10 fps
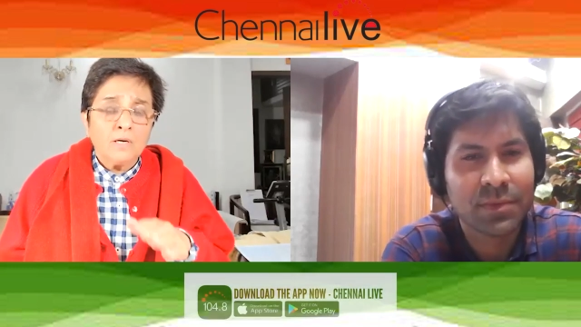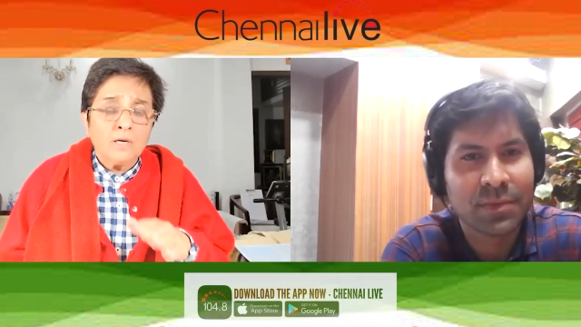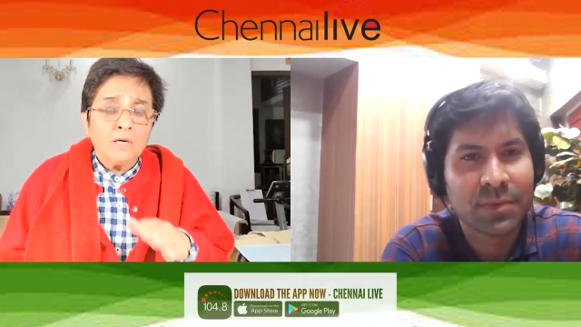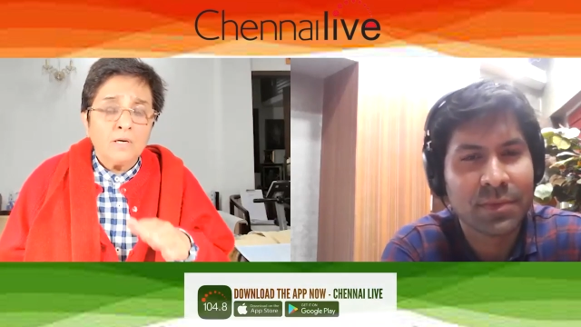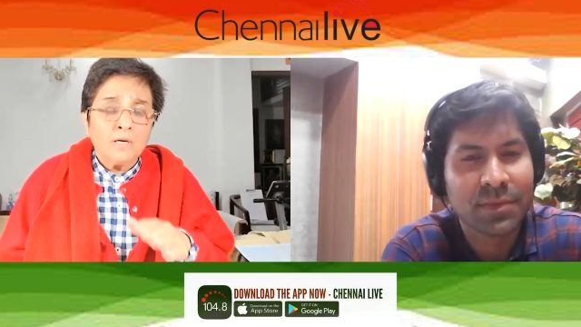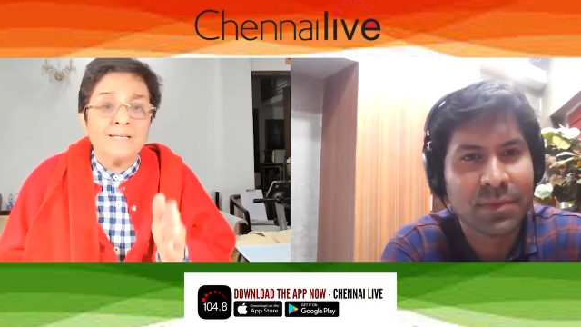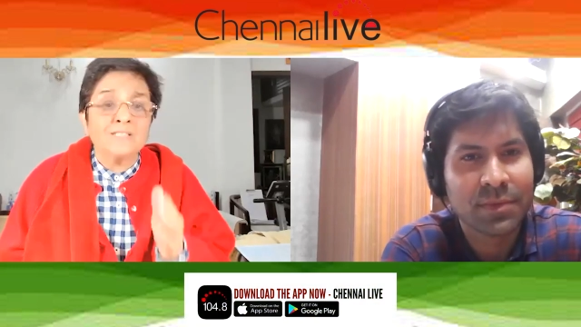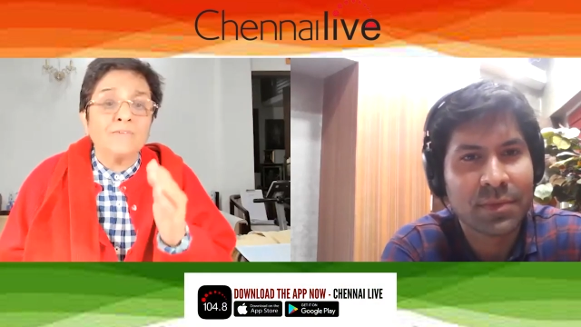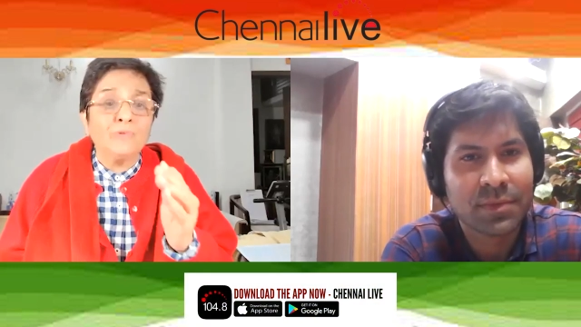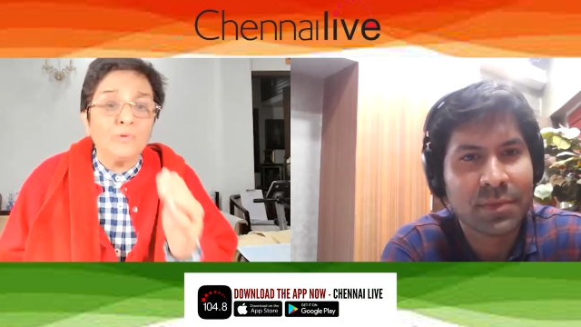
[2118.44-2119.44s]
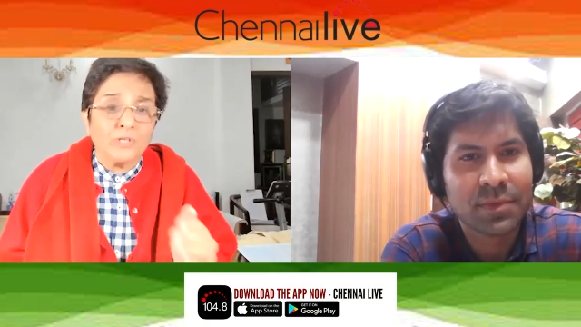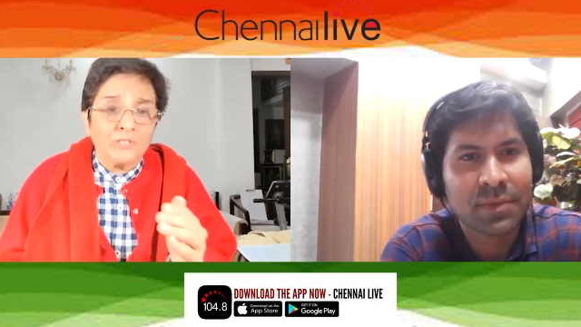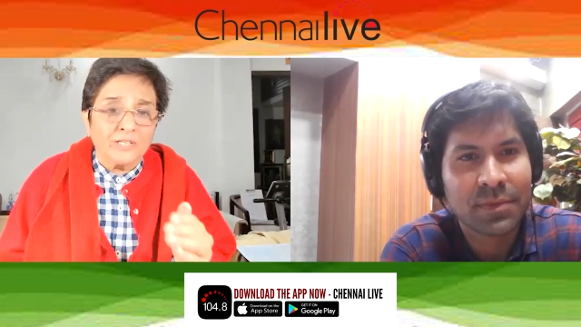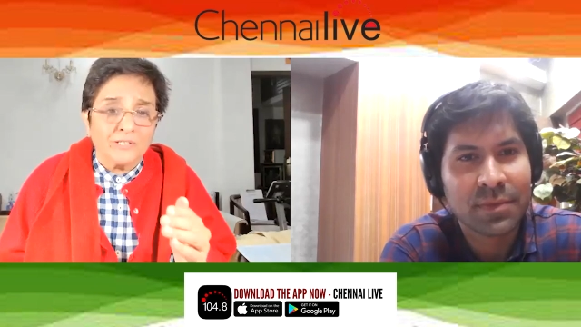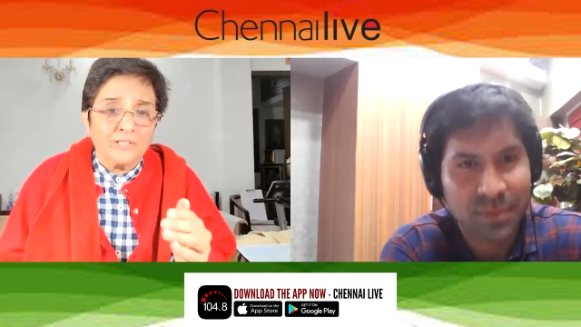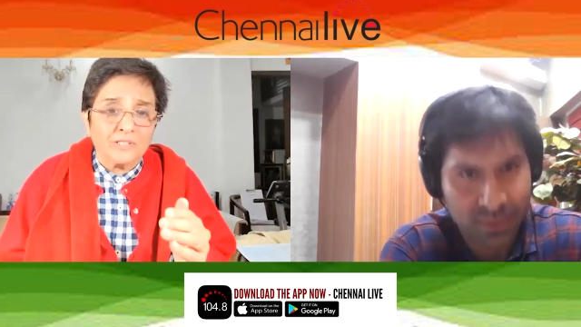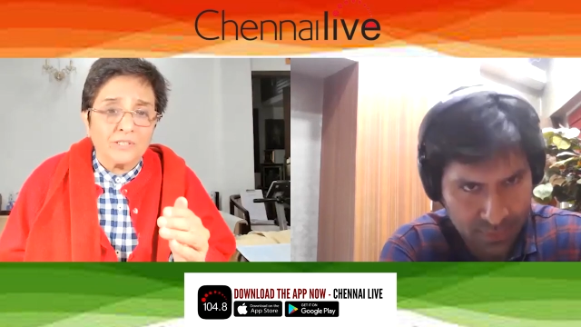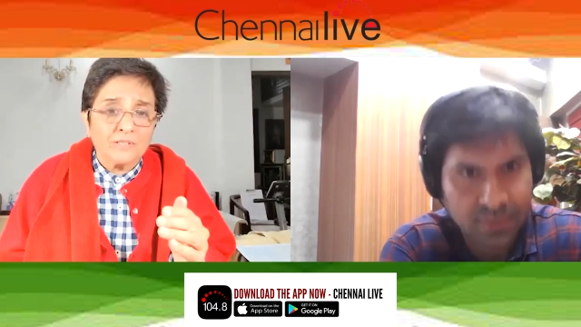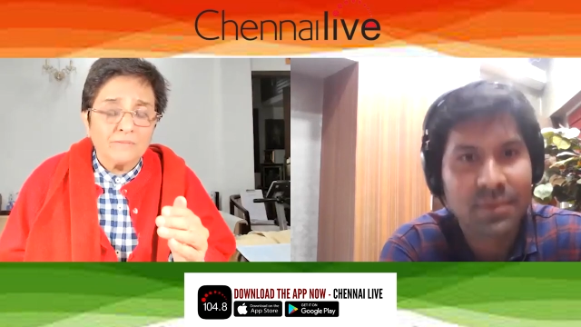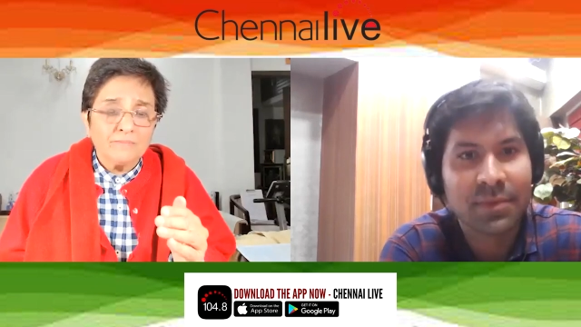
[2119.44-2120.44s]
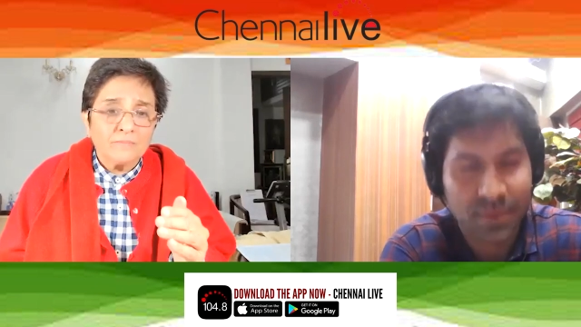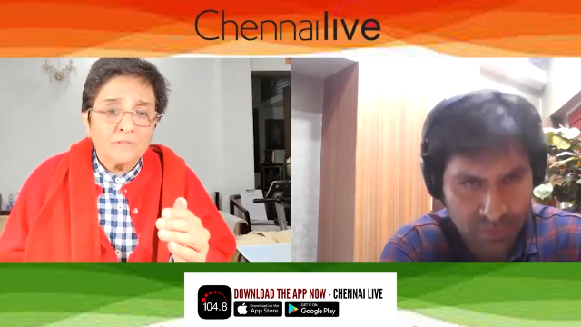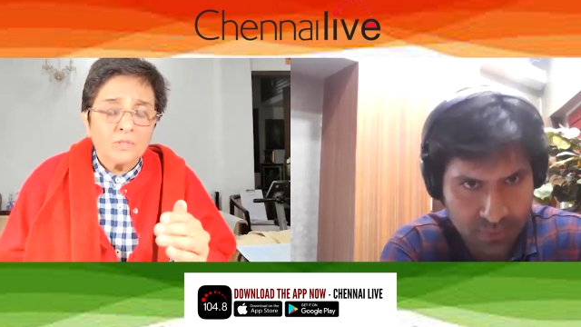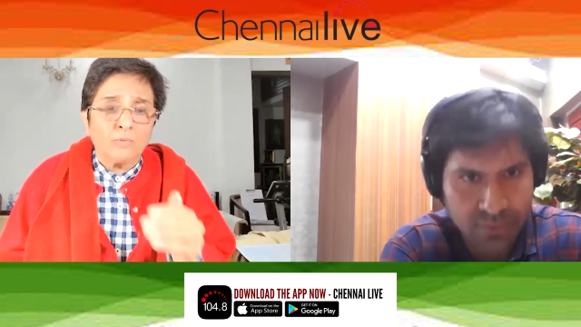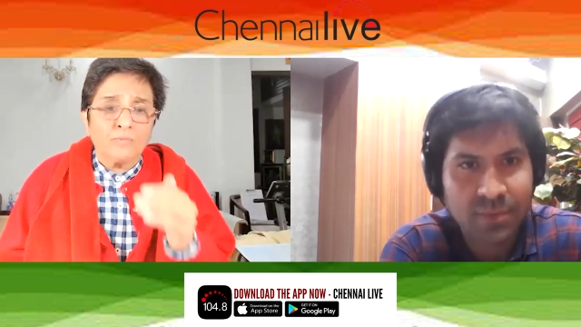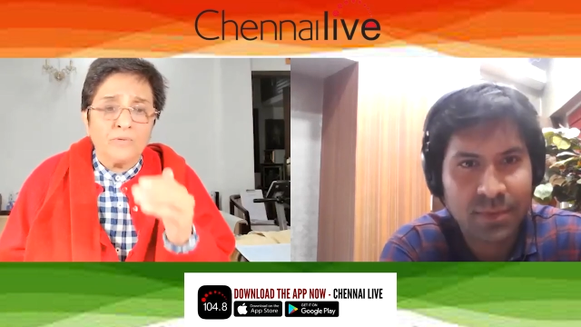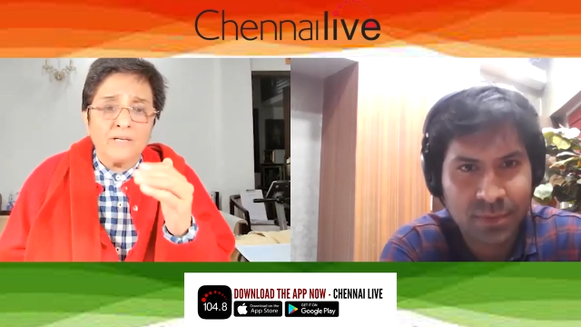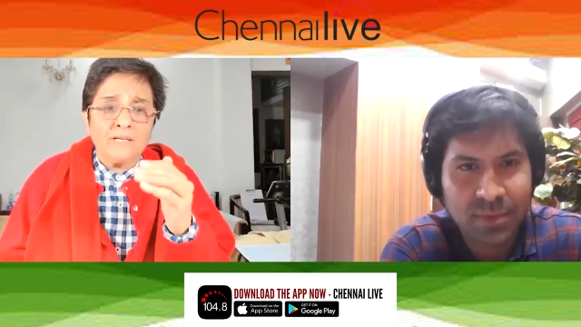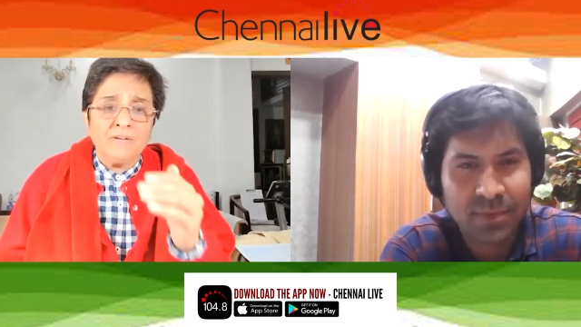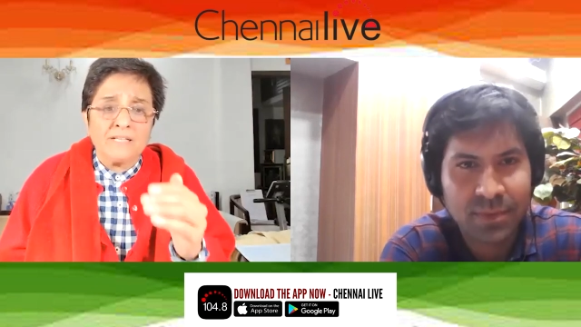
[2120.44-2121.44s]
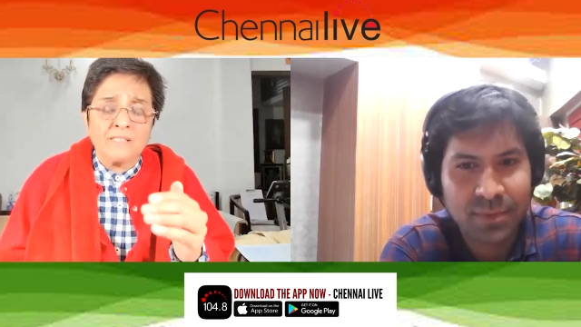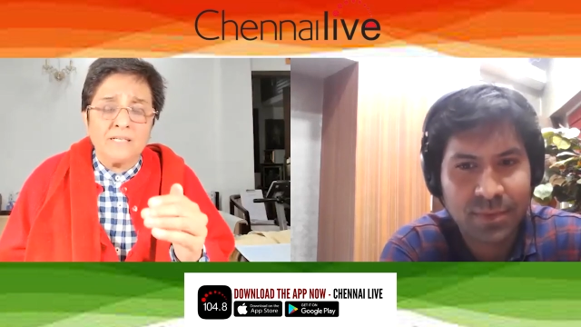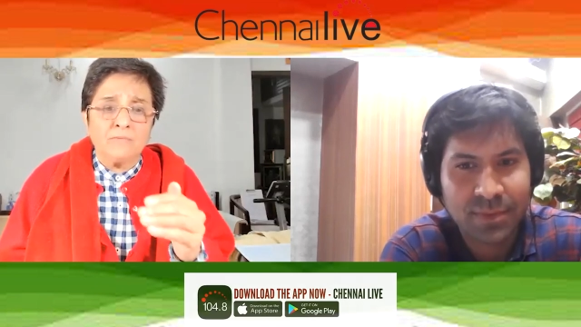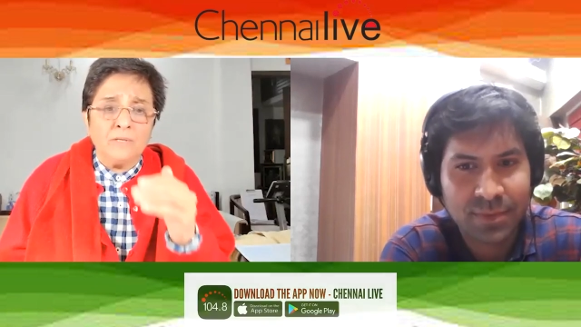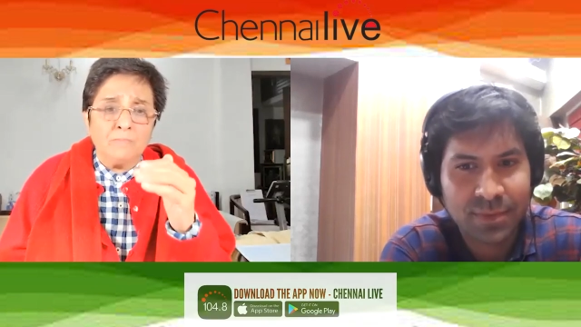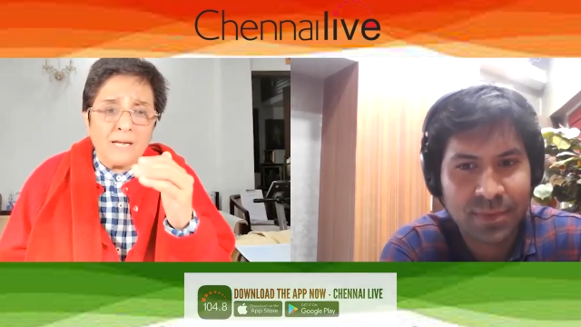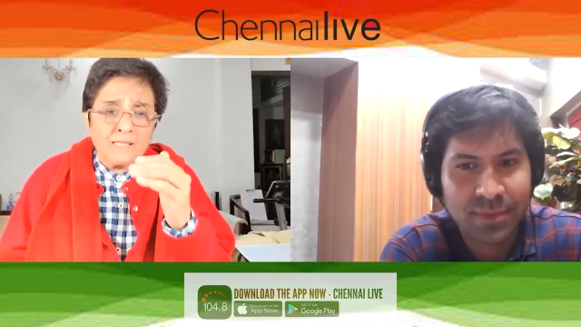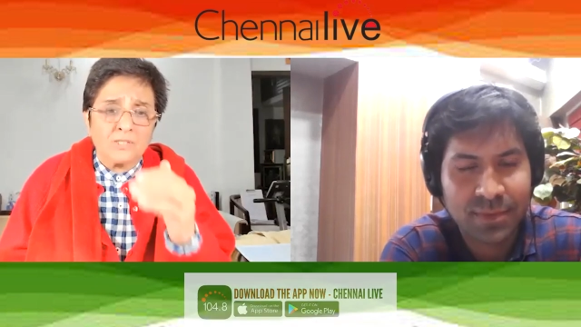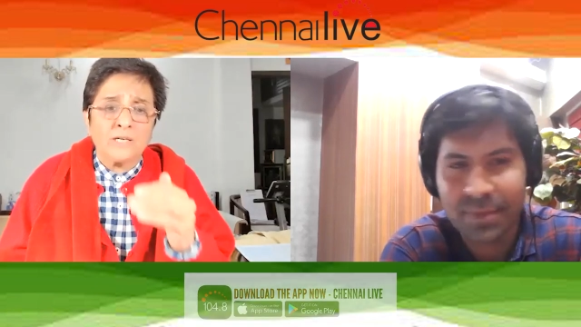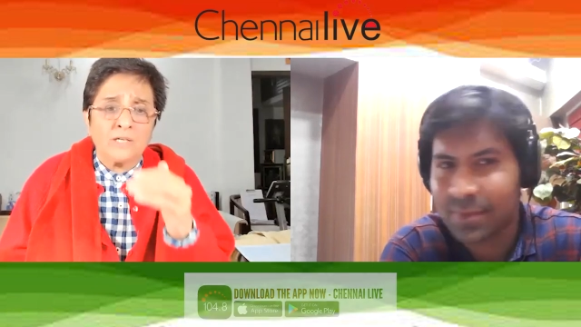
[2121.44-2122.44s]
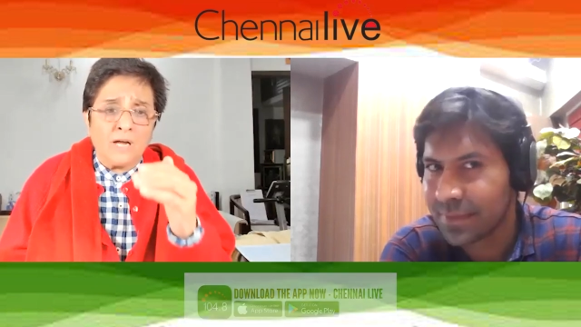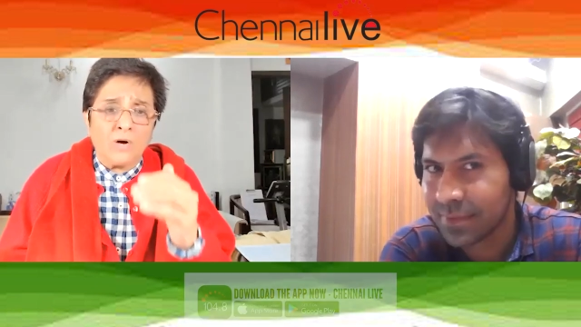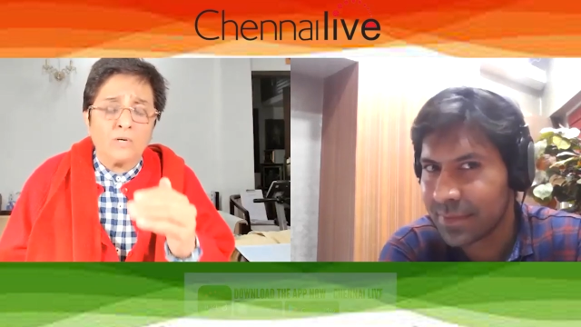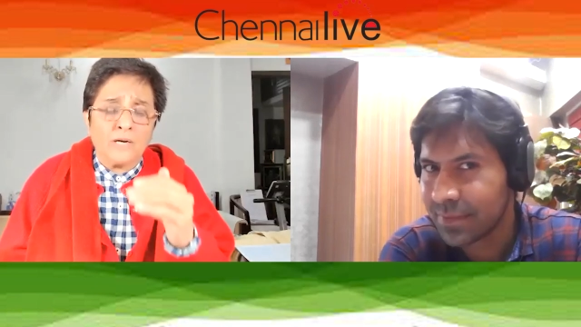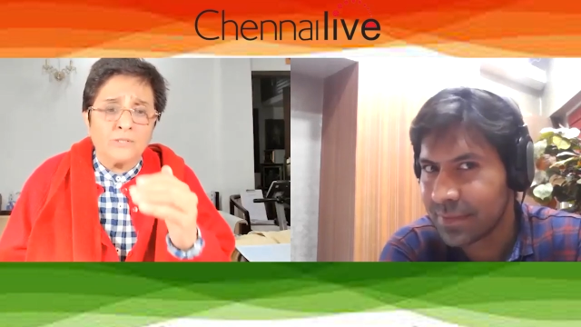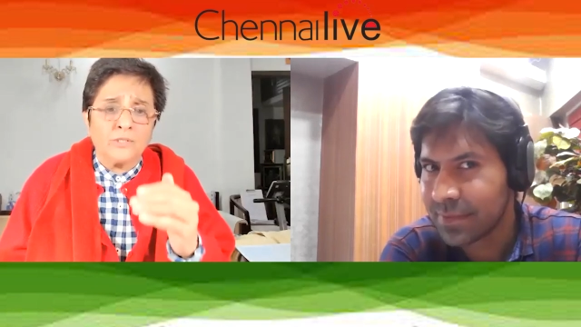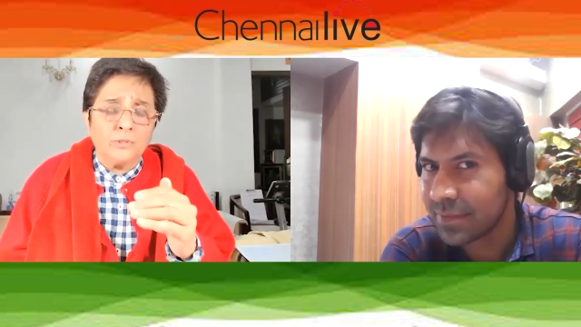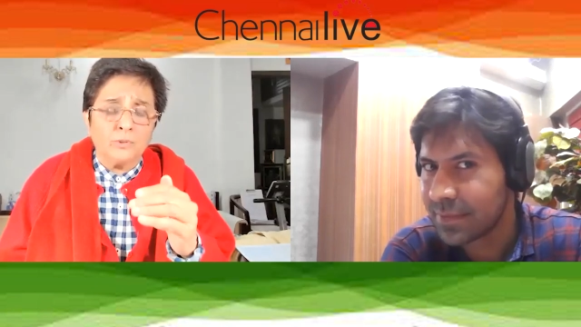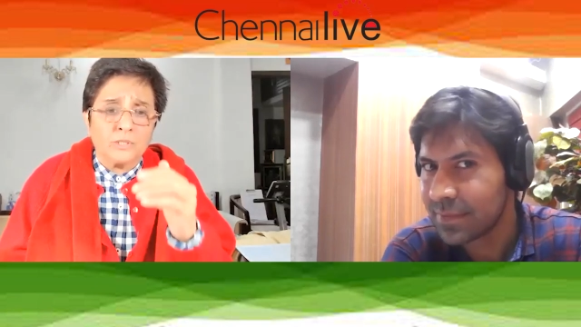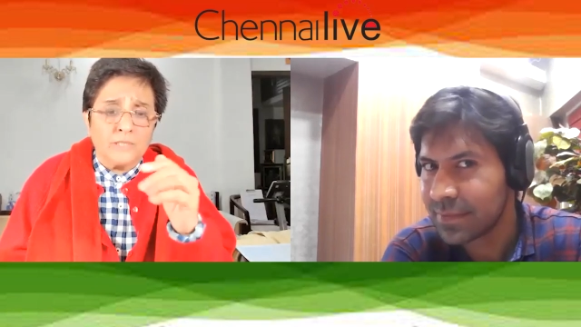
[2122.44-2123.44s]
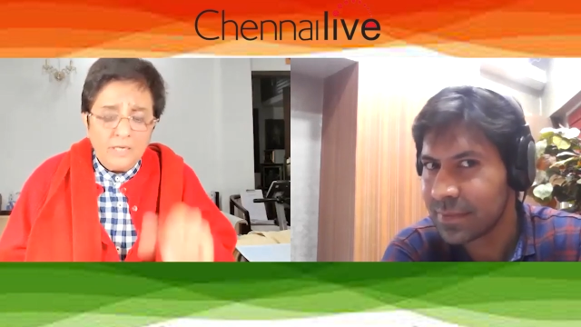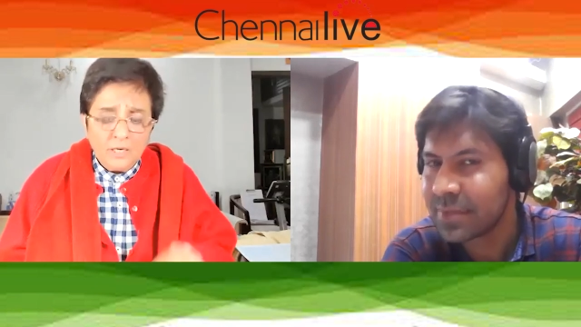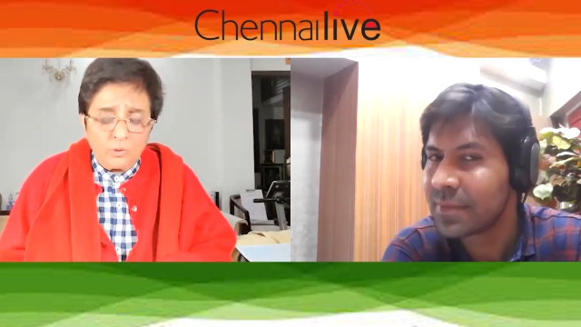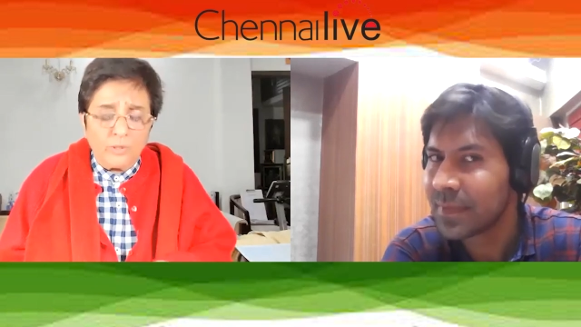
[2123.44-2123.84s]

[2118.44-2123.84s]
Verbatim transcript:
Speaker 1: Second is the future generation. So we are investing, we must now continuously.